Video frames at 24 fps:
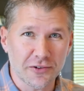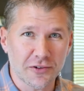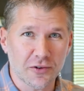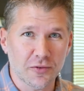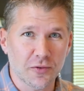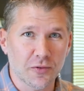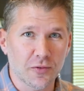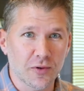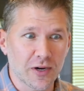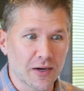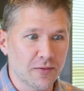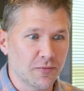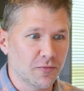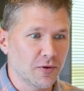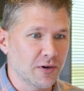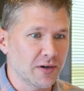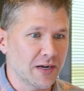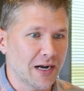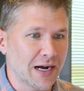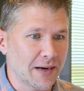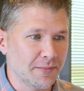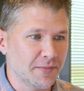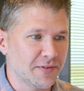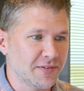So what
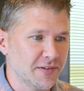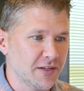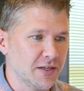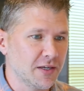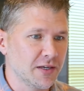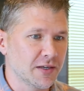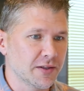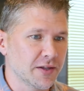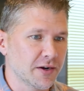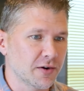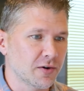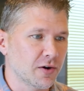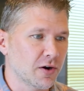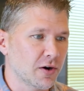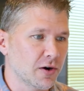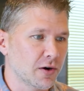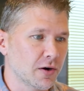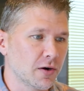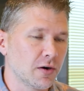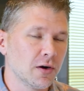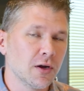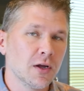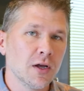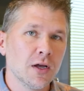I'm seeing, there
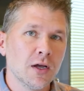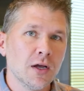are